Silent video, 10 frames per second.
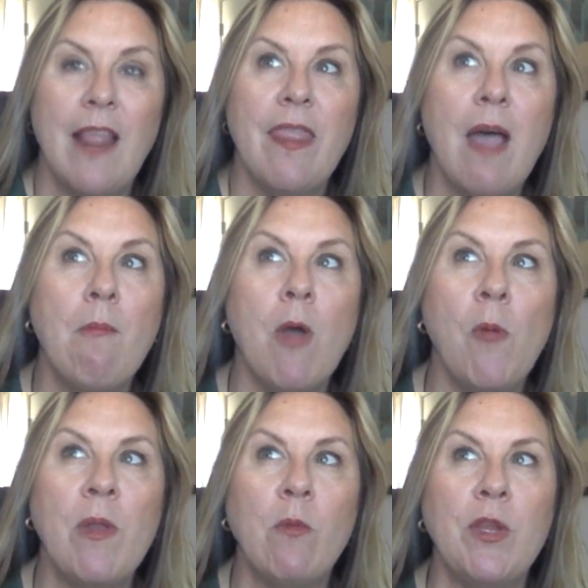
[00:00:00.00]
That
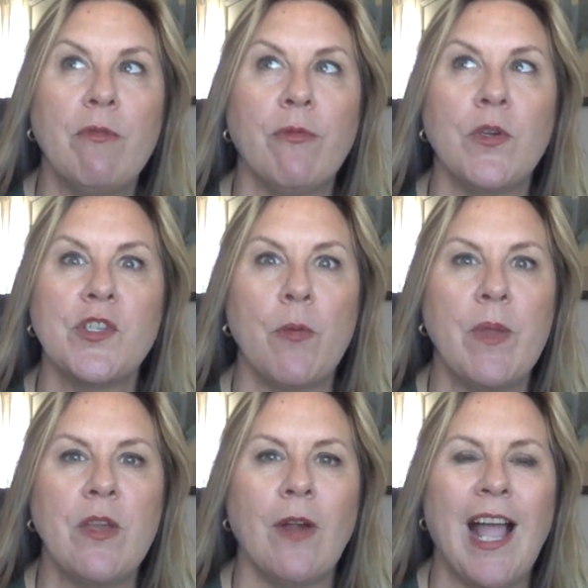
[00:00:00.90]
moment when you first
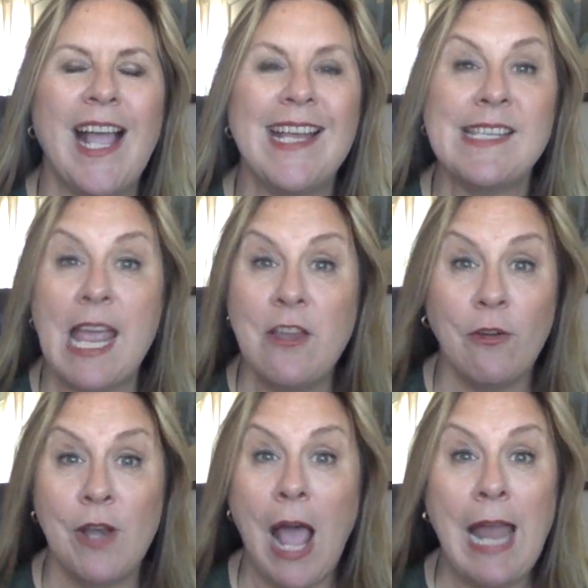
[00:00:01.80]
open your eyes and
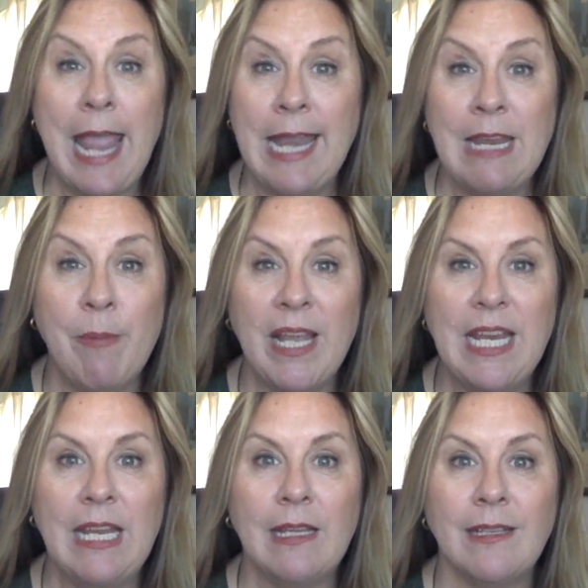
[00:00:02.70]
you're not
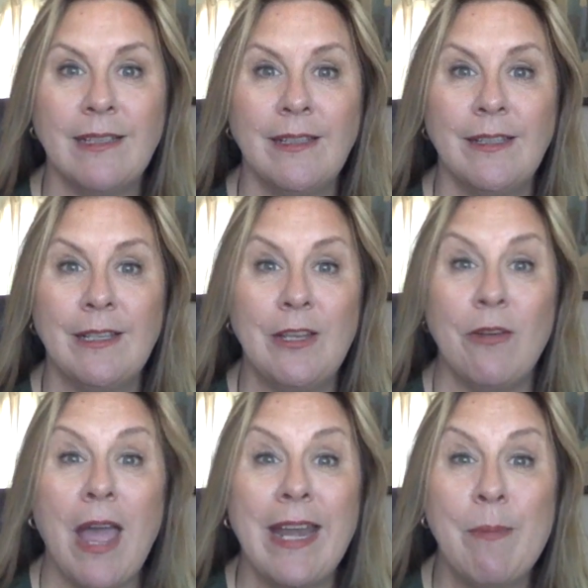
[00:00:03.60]
anybody,
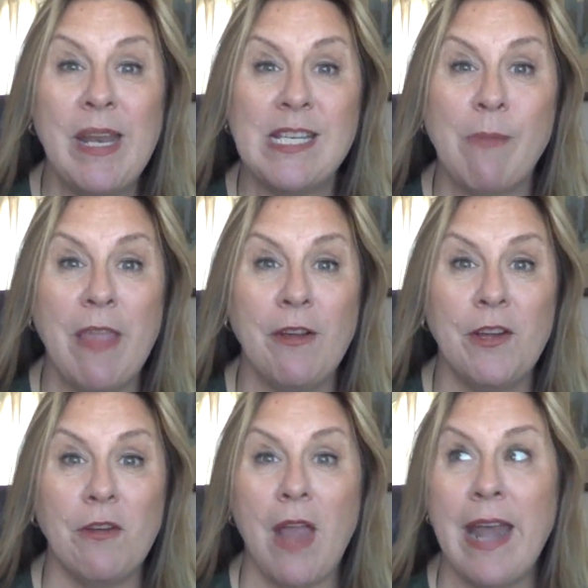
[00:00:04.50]
you're not anybody's
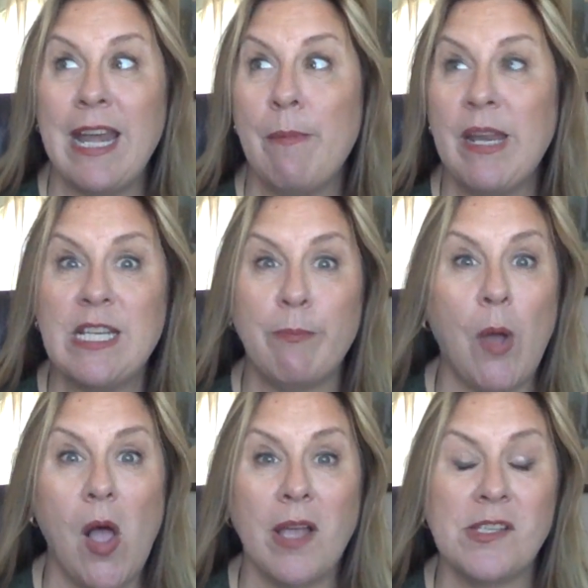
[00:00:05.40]
mother. You're not anybody's
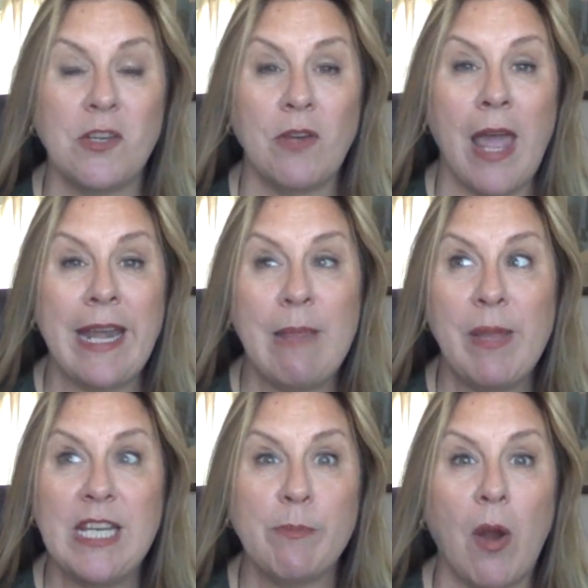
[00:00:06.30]
boss. You're not
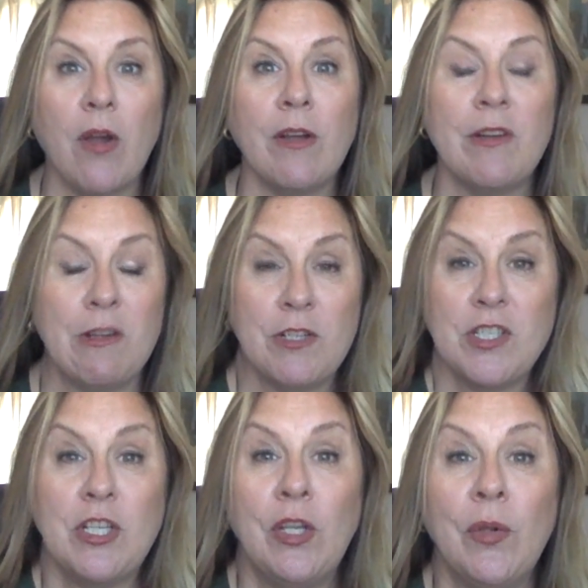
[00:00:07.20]
anybody's partner. You're
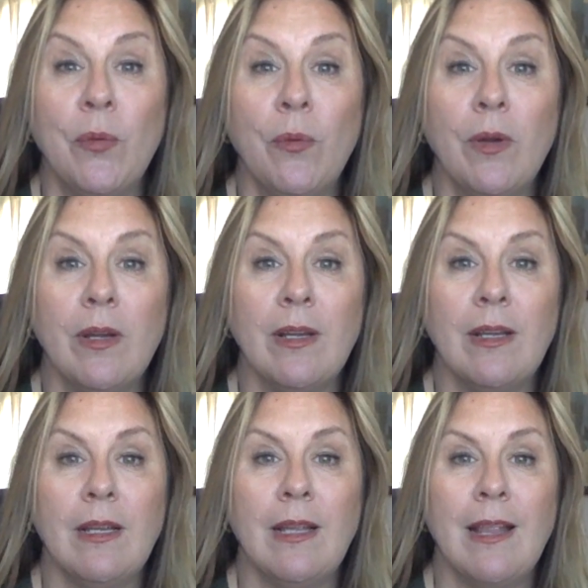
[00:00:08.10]
just you.
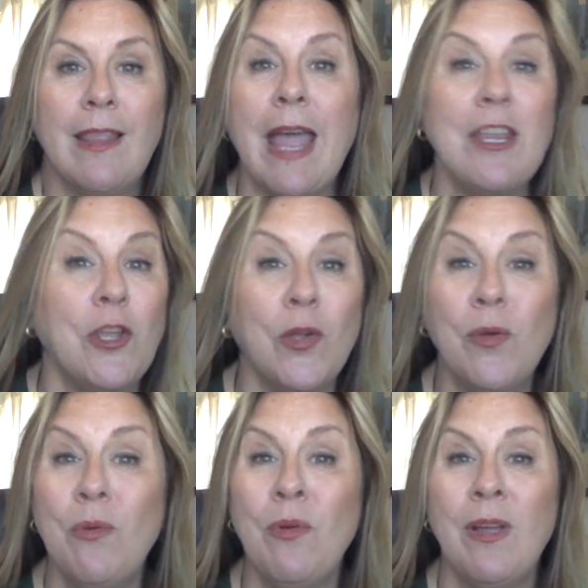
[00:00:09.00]
That
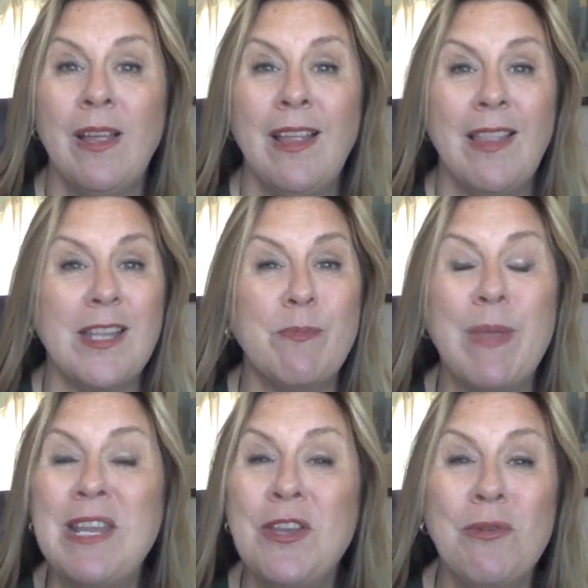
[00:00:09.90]
you that's
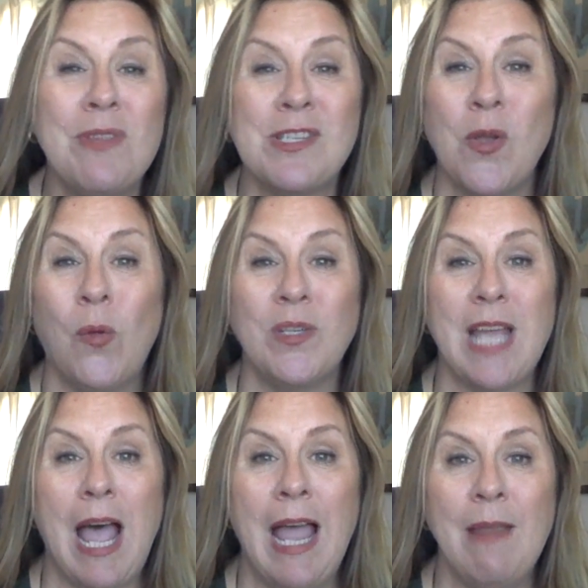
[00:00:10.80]
been you this whole
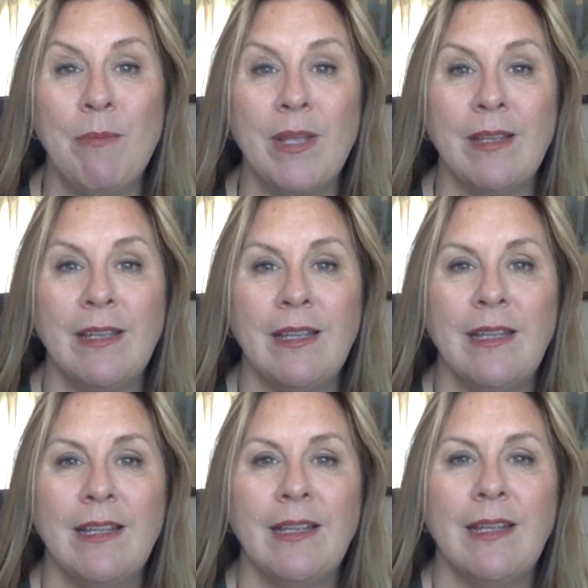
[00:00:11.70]
time,
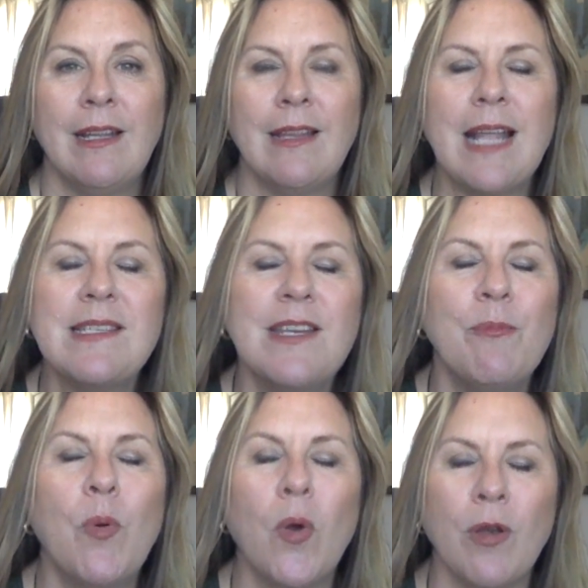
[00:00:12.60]
that's an
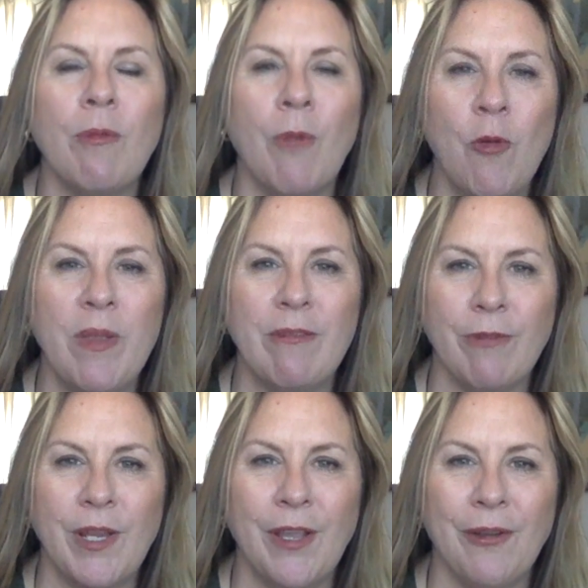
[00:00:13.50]
important moment
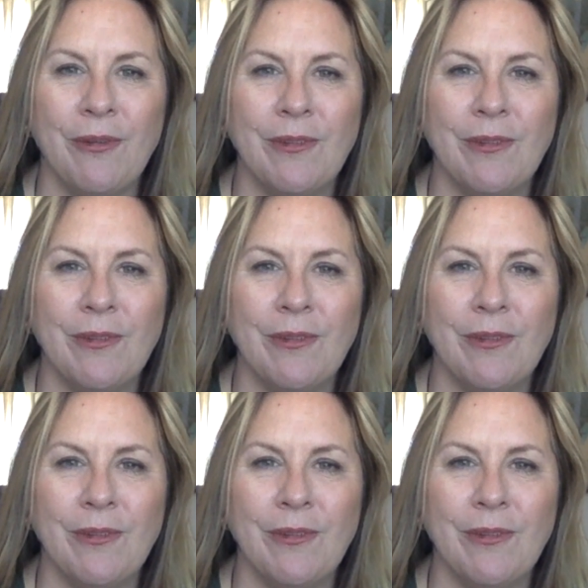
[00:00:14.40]
for you.